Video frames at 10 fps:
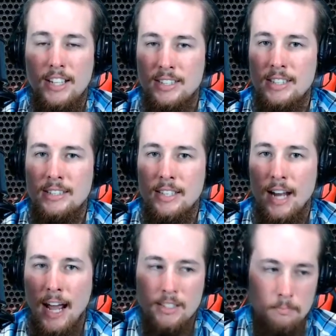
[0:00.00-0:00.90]
sees it
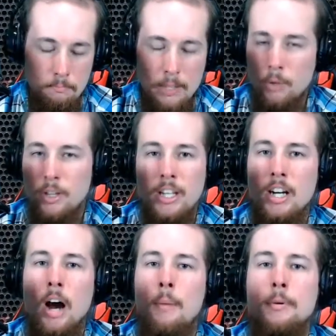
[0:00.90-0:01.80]
as merely an
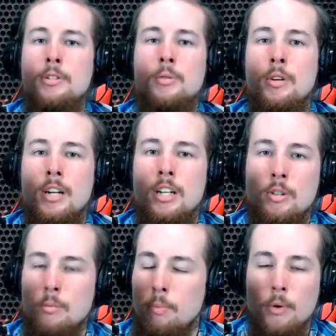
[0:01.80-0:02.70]
opportunity to
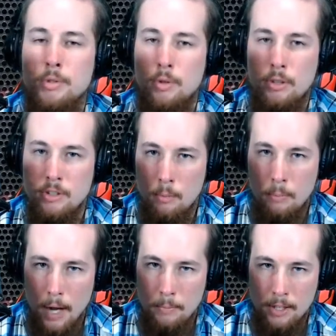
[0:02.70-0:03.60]
bolster his own
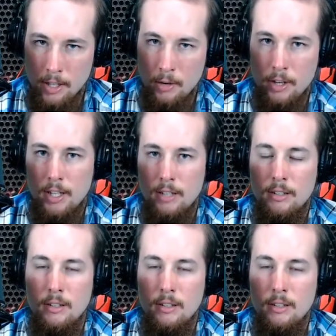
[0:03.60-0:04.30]
popularity.